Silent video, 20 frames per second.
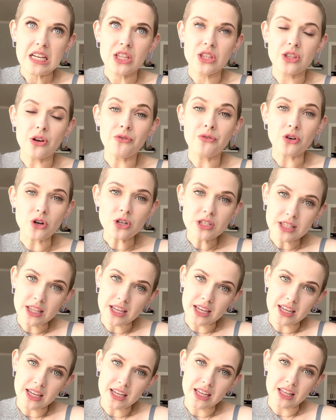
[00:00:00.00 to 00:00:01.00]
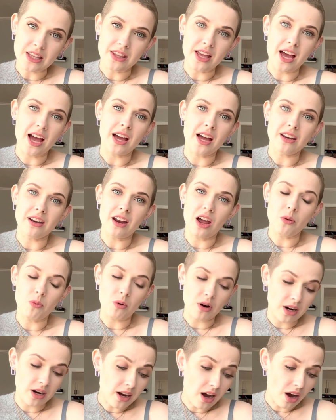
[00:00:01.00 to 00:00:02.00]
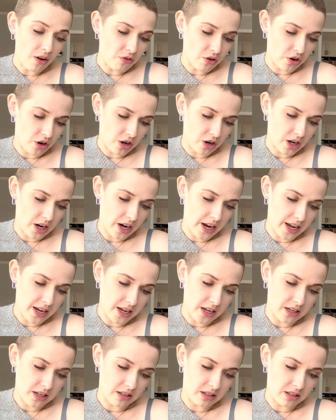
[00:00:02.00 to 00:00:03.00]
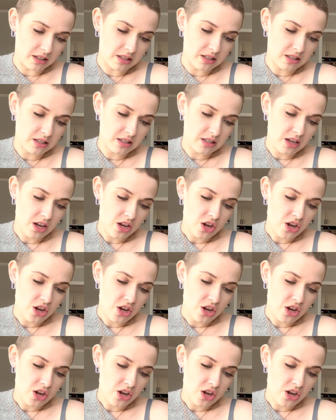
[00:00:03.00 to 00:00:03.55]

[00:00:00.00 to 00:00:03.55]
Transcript: The first thing that I want to cover is